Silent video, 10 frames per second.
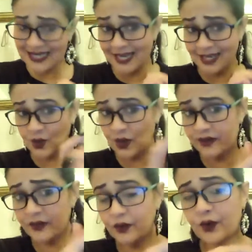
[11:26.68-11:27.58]
it's getting too
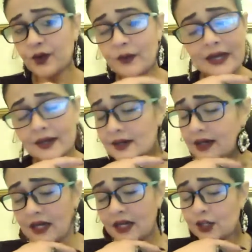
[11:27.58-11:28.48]
heavy for you, man.
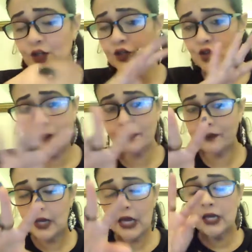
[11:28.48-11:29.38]
You're gonna
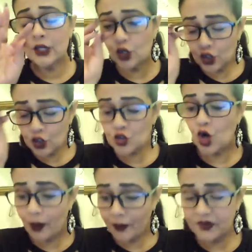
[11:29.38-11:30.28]
drop. You're gonna
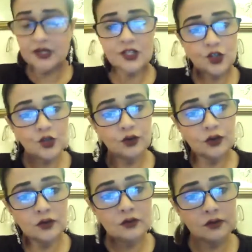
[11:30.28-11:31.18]
drop this
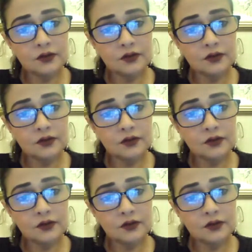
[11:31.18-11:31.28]
soon